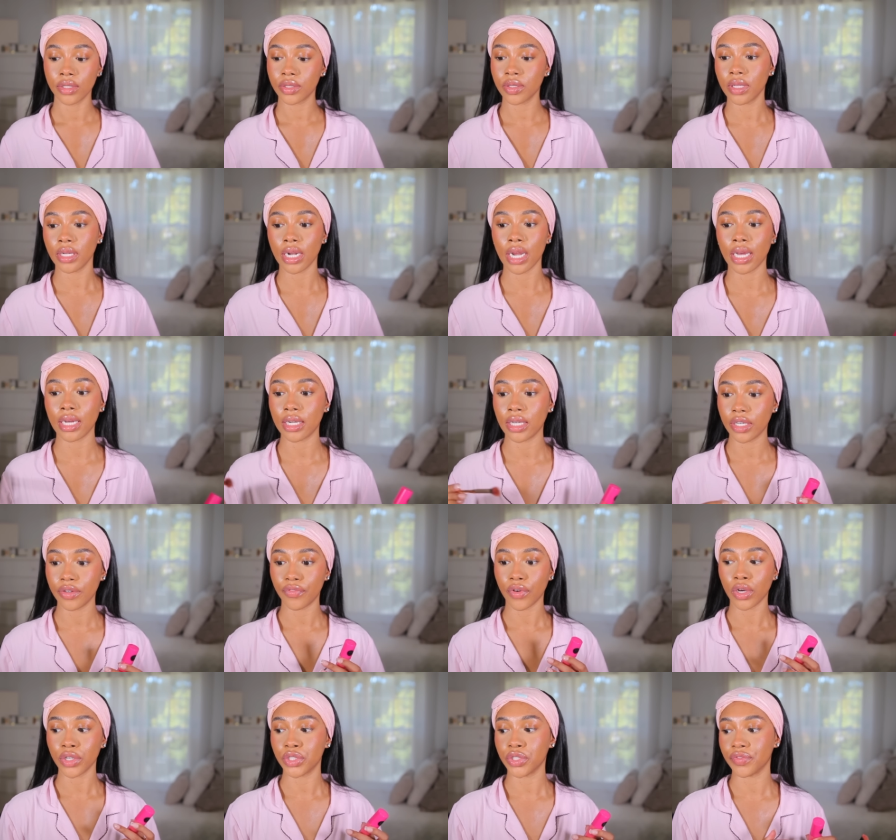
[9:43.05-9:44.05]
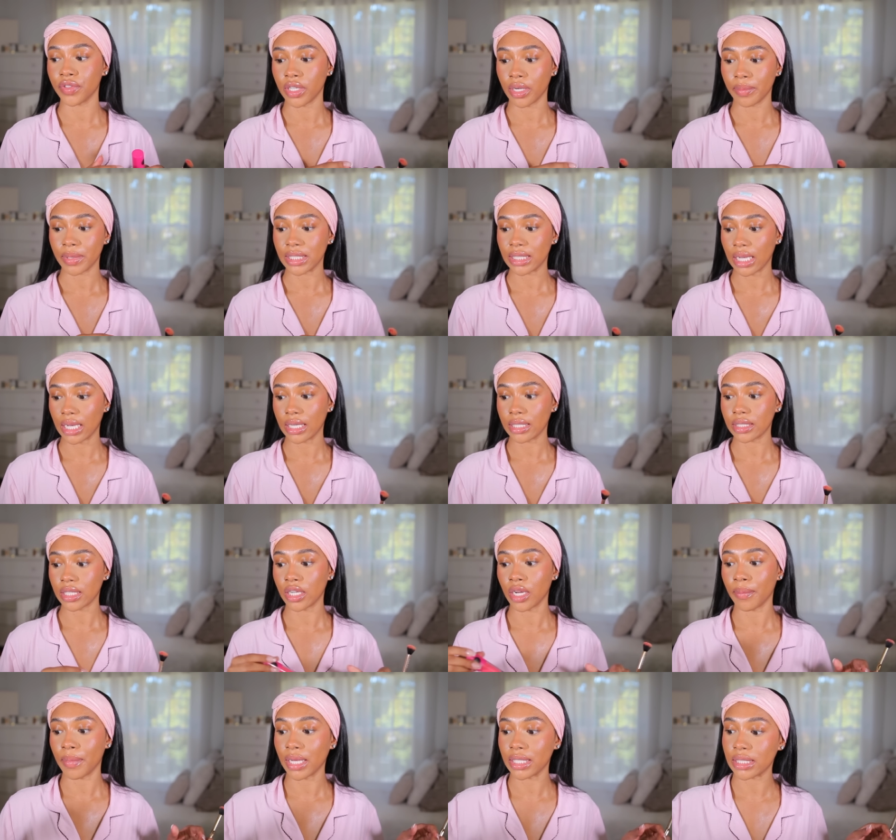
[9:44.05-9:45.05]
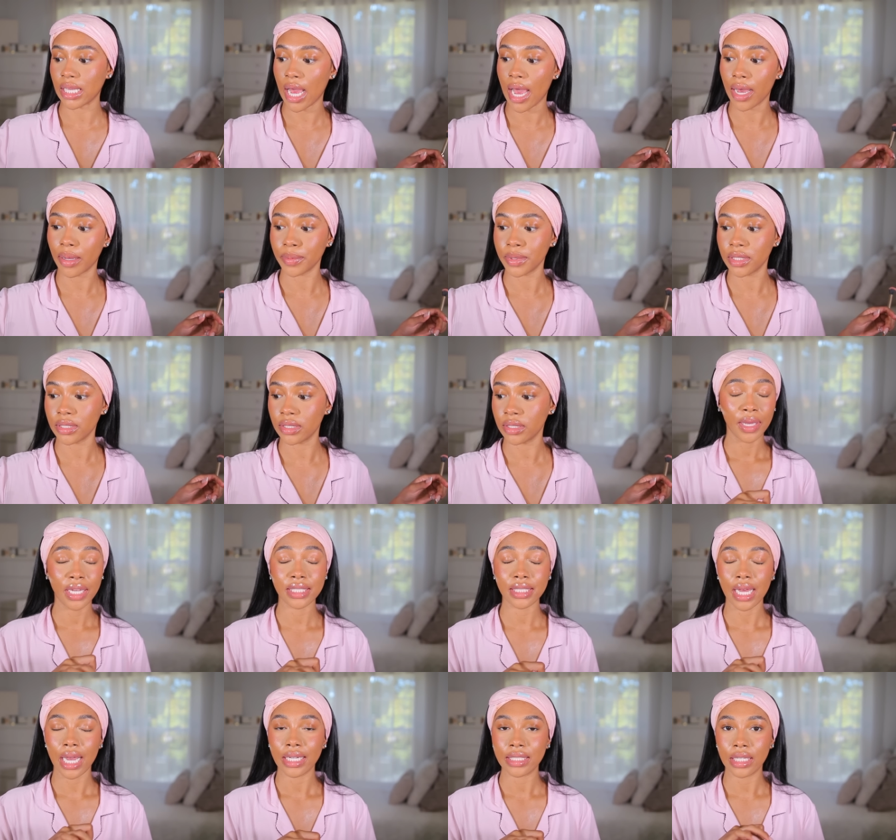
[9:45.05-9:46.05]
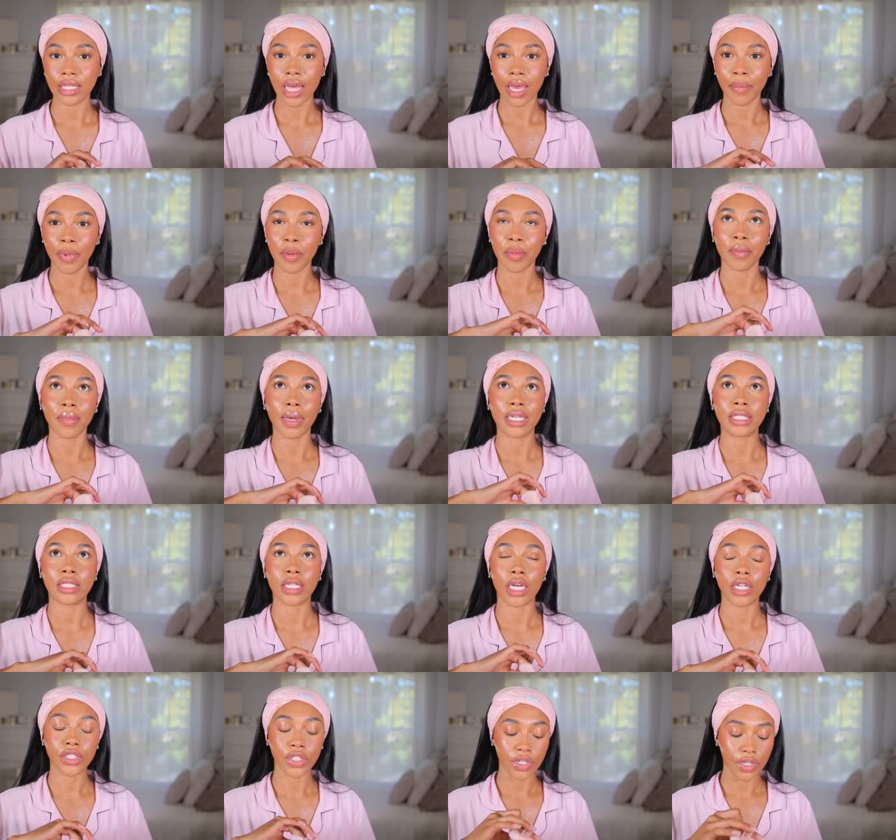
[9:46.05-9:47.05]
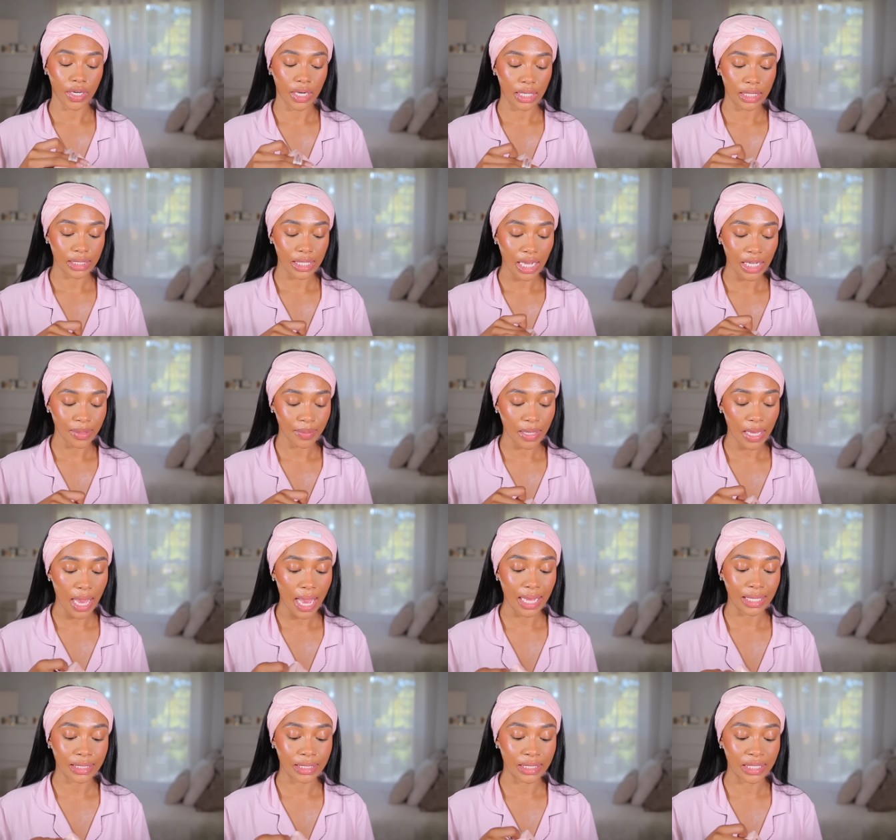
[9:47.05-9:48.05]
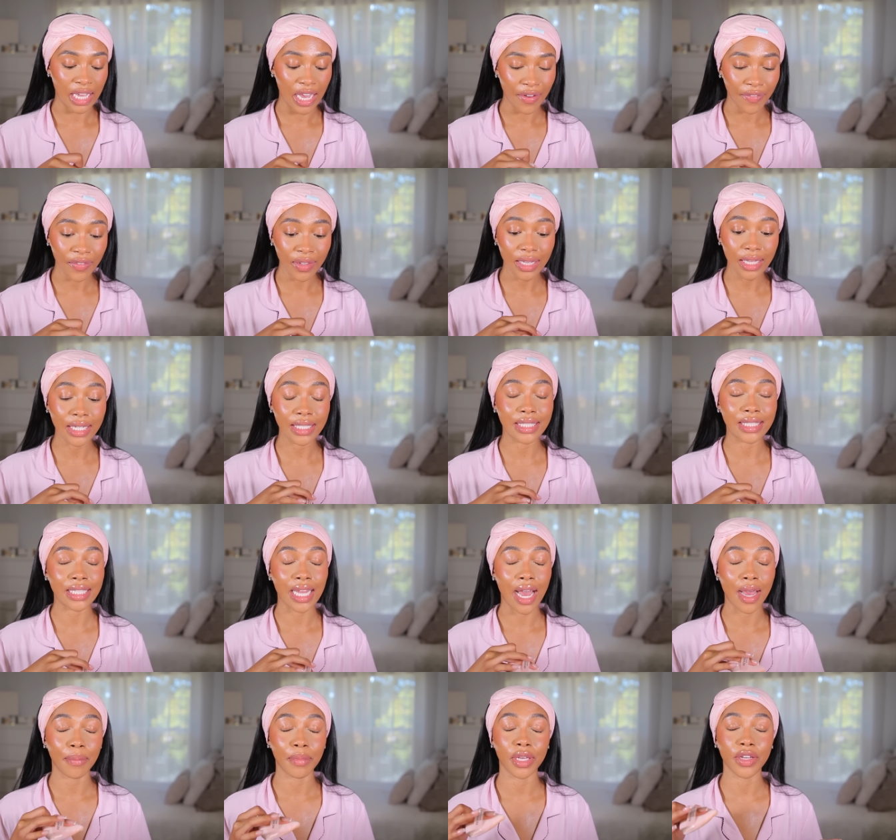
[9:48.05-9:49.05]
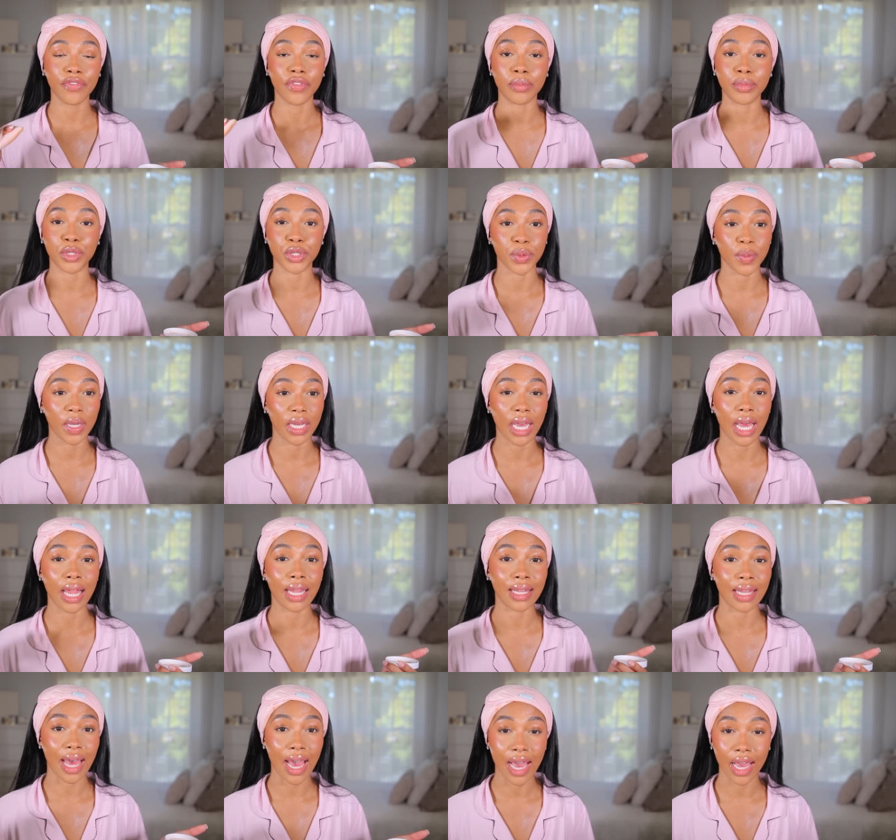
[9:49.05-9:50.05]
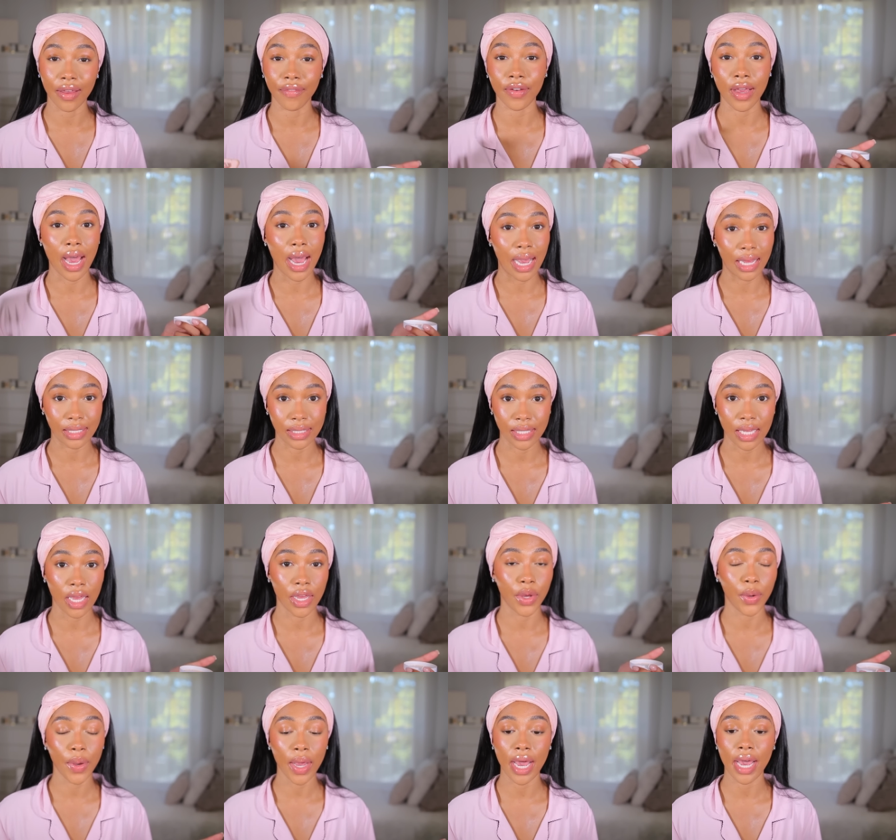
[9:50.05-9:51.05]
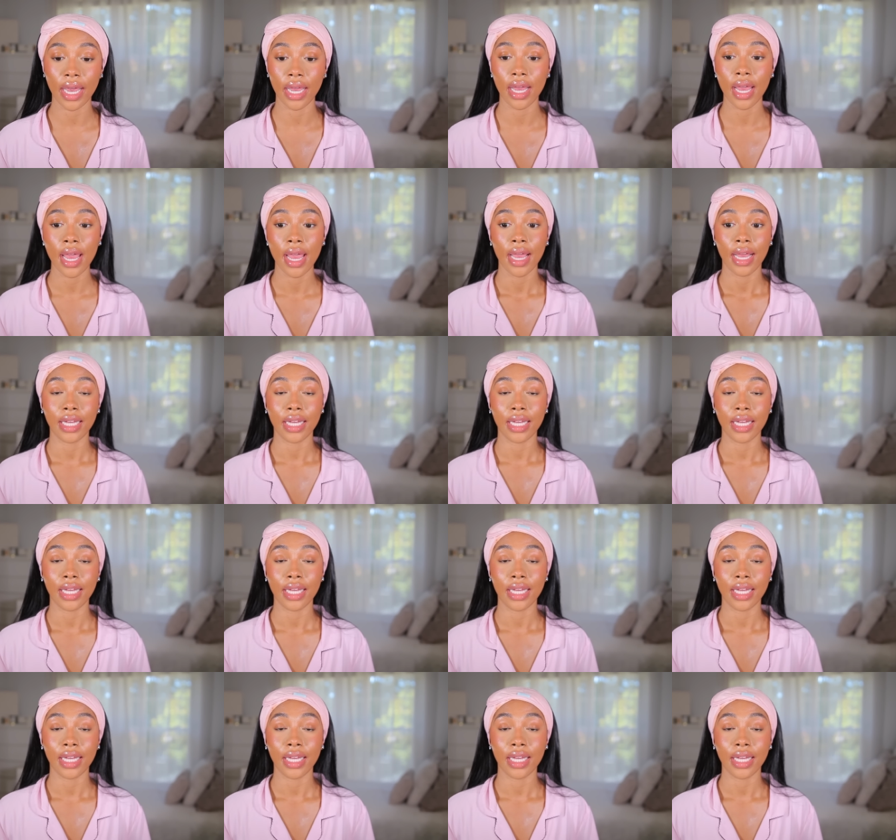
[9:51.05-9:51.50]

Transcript: So they're not gonna fault you for your mistakes and your mishaps. Because the idea that people might judge or criticize me has definitely stopped me from doing a lot of content, okay?